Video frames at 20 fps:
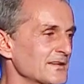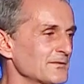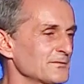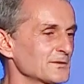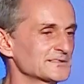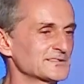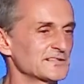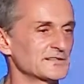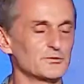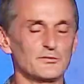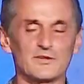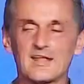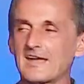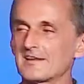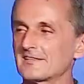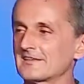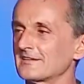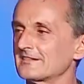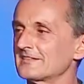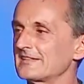He was a
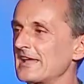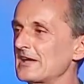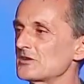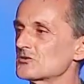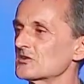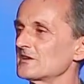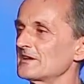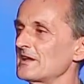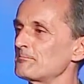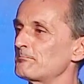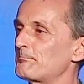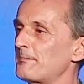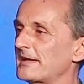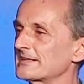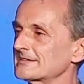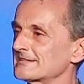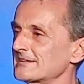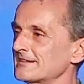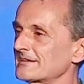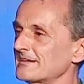United Nations
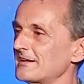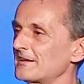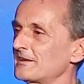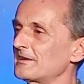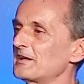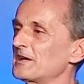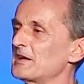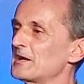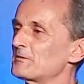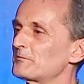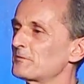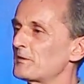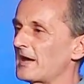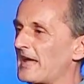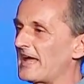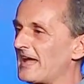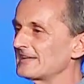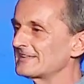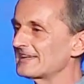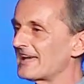ambassador for
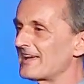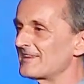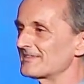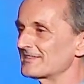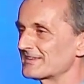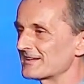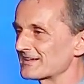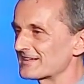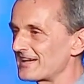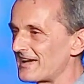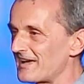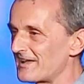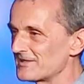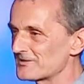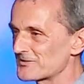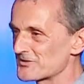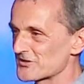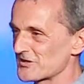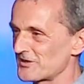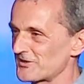headhunter
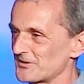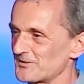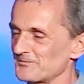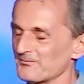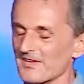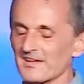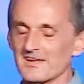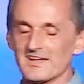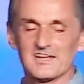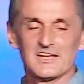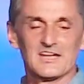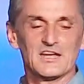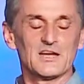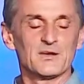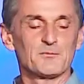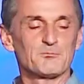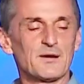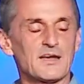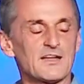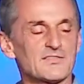culture.
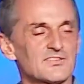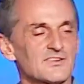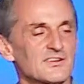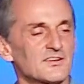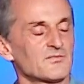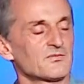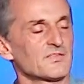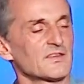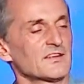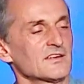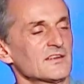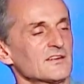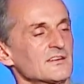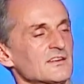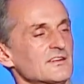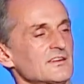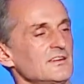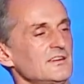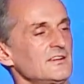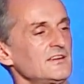But
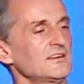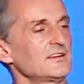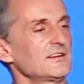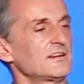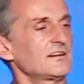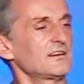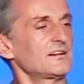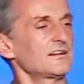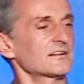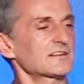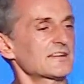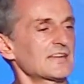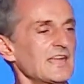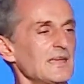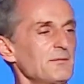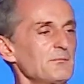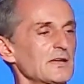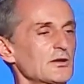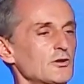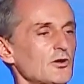he
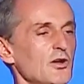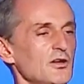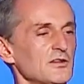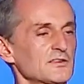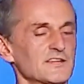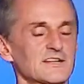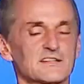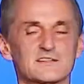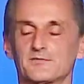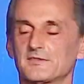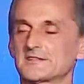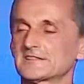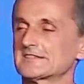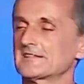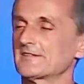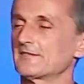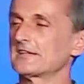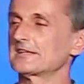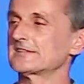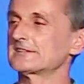came in contact with
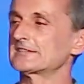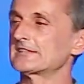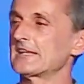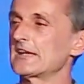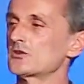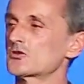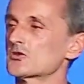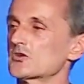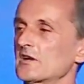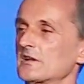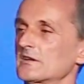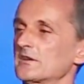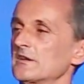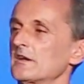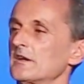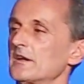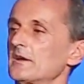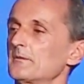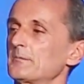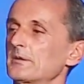civilization
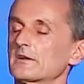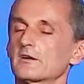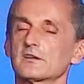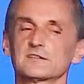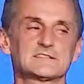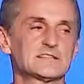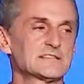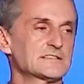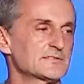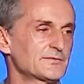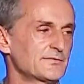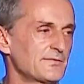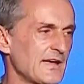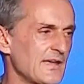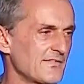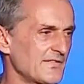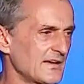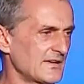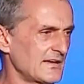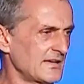because his
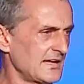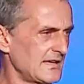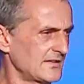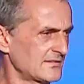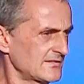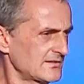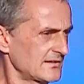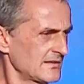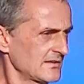father had